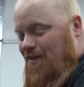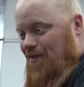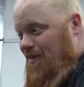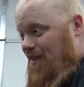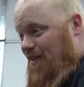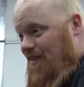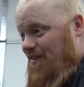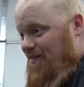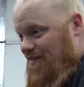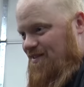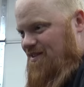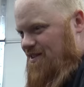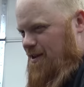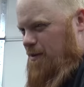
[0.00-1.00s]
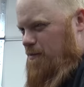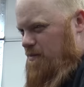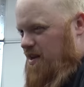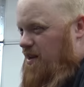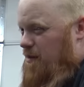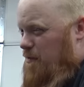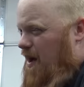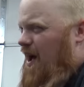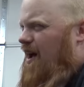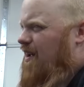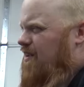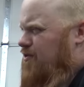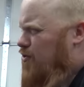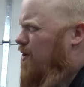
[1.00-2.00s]
don't need some mini
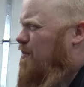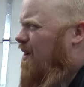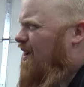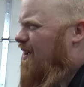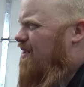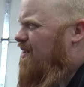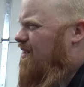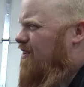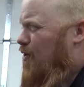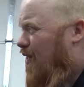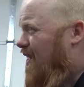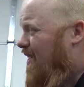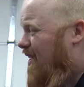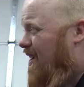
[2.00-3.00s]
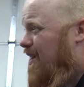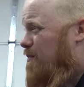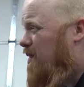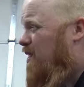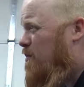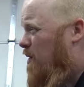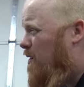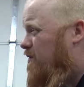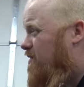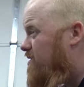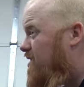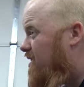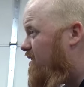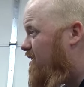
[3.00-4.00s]
bike. Street bike? You think I could beat them off with
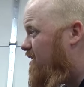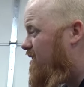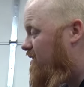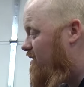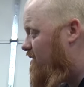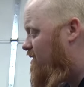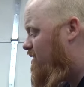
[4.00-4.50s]
a stick then?